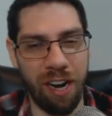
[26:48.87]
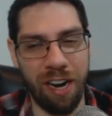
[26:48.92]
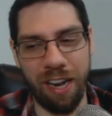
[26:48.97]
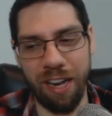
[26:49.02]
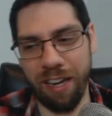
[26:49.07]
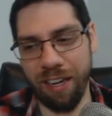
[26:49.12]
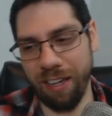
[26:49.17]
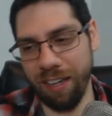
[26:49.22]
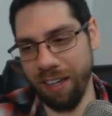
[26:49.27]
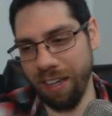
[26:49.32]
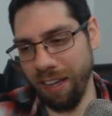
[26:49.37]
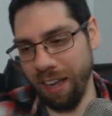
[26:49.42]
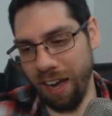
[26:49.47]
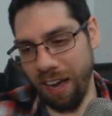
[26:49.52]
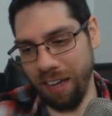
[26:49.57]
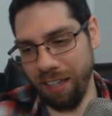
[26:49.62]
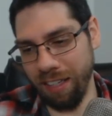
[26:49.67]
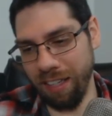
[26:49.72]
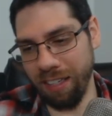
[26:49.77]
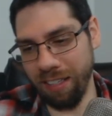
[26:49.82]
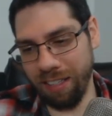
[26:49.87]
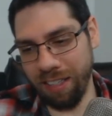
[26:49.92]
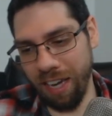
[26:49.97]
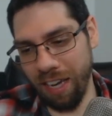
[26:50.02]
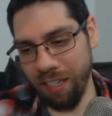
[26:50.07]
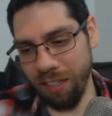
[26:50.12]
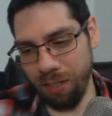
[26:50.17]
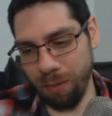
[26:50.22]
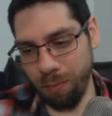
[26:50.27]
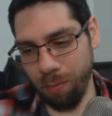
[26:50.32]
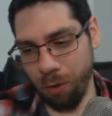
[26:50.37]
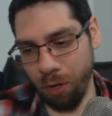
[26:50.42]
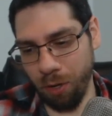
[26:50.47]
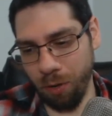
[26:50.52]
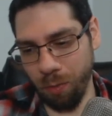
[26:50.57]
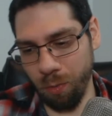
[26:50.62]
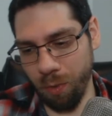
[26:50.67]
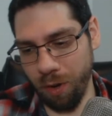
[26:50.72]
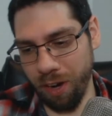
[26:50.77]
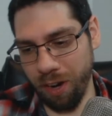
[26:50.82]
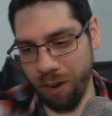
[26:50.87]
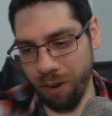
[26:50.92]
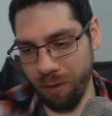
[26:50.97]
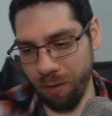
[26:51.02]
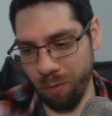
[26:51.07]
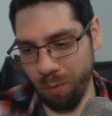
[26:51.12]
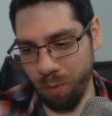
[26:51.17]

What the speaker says: and it's gotten to the point where